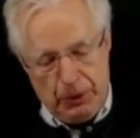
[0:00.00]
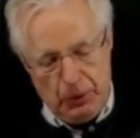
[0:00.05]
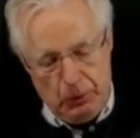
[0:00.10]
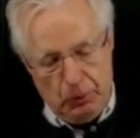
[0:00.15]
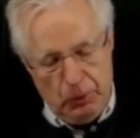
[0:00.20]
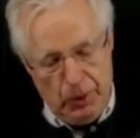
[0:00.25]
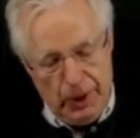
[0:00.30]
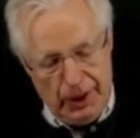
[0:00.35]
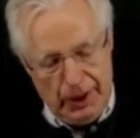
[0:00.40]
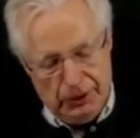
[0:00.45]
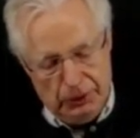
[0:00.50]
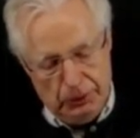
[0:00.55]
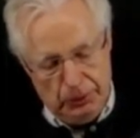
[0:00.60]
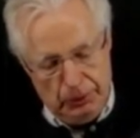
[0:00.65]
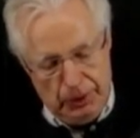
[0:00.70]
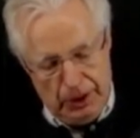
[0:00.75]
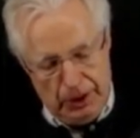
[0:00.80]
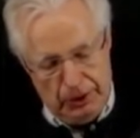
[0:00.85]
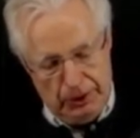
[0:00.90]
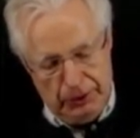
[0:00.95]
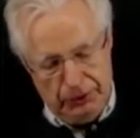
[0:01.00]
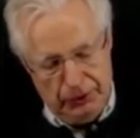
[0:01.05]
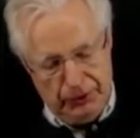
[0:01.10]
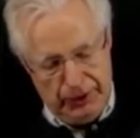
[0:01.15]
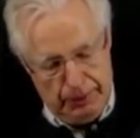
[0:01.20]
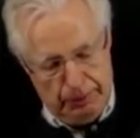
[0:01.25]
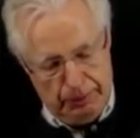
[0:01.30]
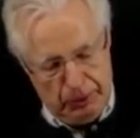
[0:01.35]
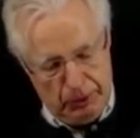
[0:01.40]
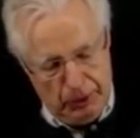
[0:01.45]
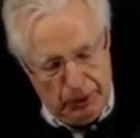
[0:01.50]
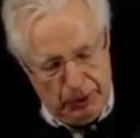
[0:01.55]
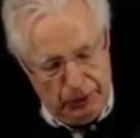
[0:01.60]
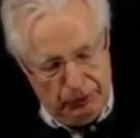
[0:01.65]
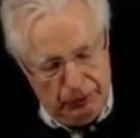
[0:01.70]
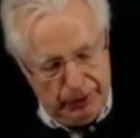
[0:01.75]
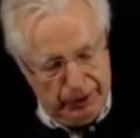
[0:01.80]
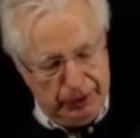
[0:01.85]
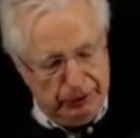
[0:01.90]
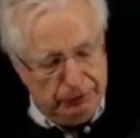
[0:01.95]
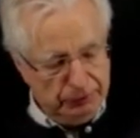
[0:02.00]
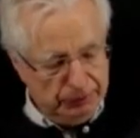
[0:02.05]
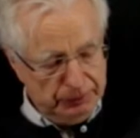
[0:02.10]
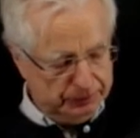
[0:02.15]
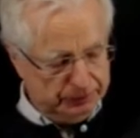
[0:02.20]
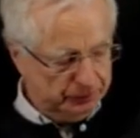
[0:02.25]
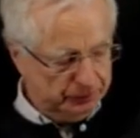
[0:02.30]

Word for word: where do our stable curves live?